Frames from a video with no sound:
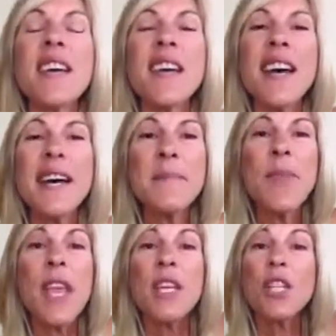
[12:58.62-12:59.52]

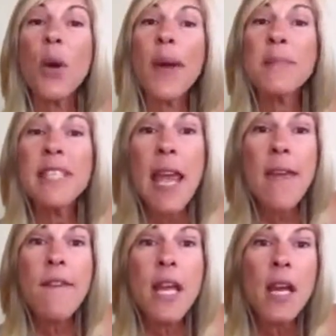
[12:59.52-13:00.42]
So I'm
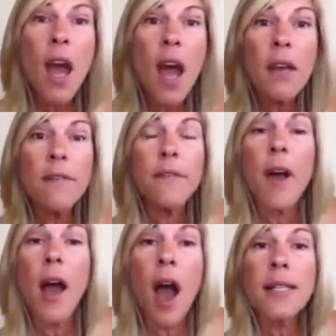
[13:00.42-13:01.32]
saving a lot of
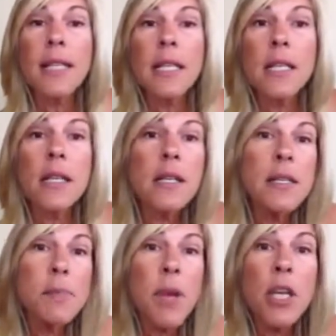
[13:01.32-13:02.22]

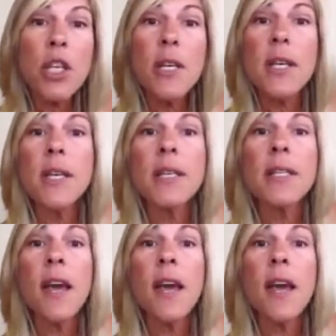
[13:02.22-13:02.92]
articles, pictures